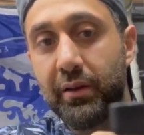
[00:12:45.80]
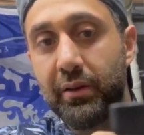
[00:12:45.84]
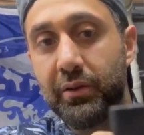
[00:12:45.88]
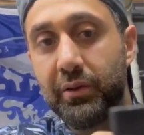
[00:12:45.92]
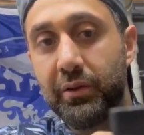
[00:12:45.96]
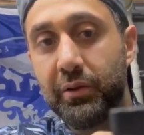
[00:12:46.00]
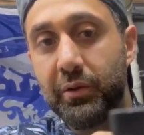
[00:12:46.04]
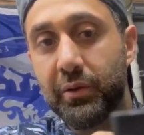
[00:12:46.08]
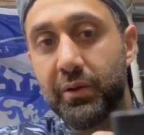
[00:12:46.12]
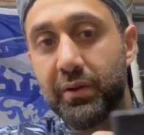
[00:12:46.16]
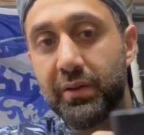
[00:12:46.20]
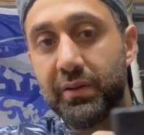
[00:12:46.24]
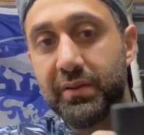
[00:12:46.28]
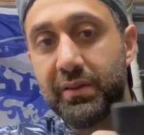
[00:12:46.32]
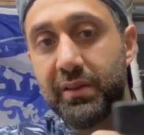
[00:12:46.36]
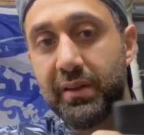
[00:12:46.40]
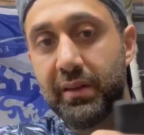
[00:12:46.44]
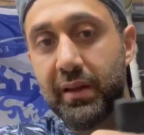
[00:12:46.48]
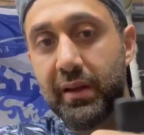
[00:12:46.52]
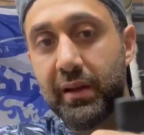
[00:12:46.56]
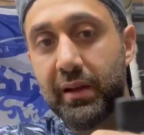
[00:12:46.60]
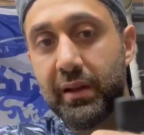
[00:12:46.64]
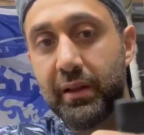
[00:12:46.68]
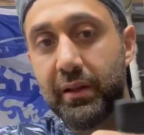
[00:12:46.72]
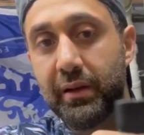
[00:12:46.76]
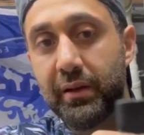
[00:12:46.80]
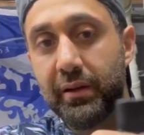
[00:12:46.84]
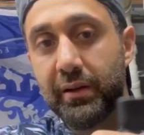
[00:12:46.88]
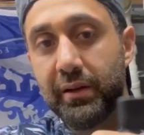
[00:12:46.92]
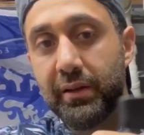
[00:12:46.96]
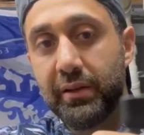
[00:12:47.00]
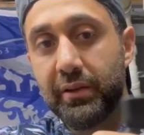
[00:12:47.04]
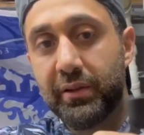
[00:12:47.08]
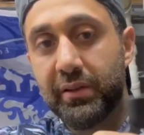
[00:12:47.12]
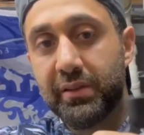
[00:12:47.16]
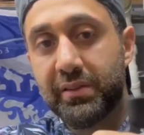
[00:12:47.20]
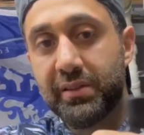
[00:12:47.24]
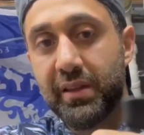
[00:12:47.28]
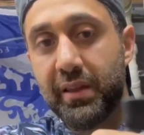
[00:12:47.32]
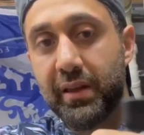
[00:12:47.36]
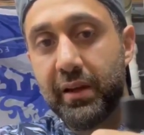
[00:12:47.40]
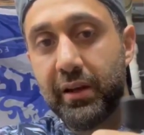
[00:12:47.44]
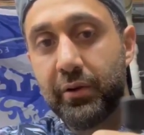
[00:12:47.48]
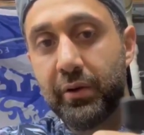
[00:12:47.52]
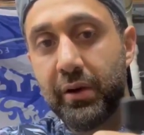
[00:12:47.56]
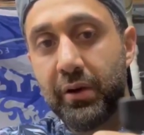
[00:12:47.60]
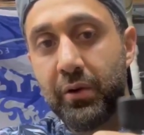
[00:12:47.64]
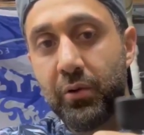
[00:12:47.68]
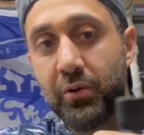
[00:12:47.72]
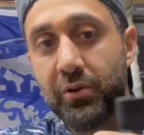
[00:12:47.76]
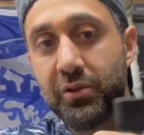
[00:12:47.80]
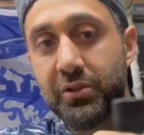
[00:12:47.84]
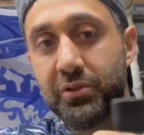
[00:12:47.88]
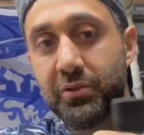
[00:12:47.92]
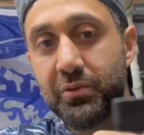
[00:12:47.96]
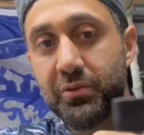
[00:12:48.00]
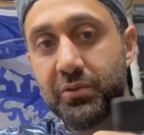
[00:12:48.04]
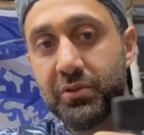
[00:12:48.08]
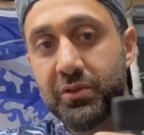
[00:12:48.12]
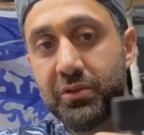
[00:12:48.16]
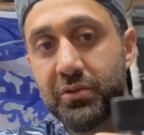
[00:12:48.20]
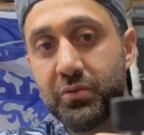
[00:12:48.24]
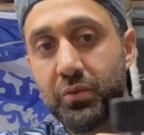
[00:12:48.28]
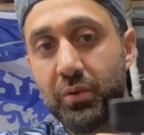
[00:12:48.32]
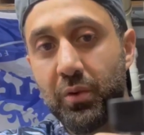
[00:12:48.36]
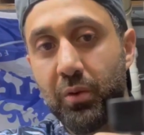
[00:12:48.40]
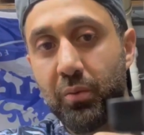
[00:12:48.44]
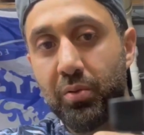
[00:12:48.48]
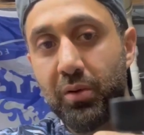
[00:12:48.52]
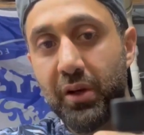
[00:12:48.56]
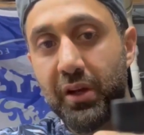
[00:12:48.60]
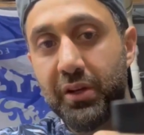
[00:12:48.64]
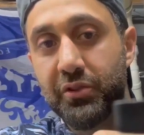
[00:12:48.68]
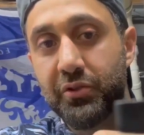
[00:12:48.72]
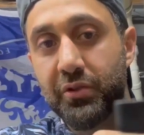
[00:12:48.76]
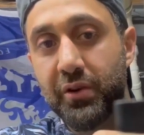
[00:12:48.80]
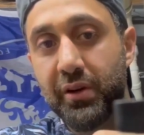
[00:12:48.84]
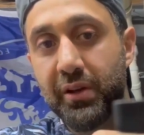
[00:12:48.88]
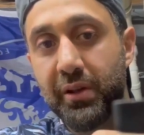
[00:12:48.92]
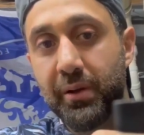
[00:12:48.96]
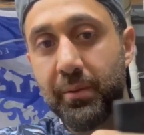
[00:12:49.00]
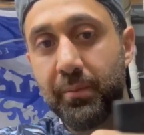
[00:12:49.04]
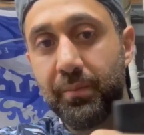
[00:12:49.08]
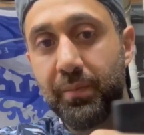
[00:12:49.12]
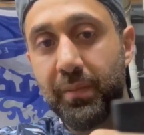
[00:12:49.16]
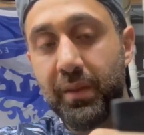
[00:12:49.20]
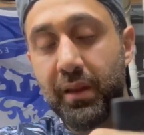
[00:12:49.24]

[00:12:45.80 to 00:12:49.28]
you can see that clarity. You can see that green horseshoe is just real bright tritium.